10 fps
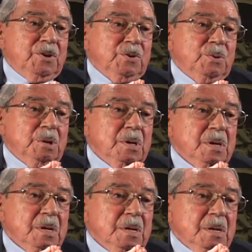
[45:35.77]
knew.
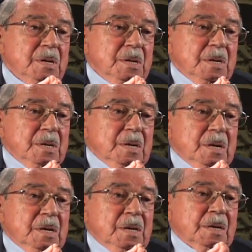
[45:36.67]

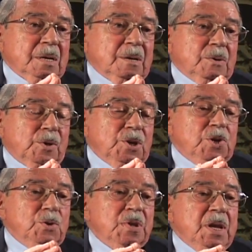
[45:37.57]
Uh, of course, you
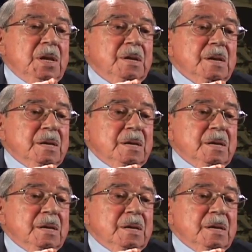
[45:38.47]
usually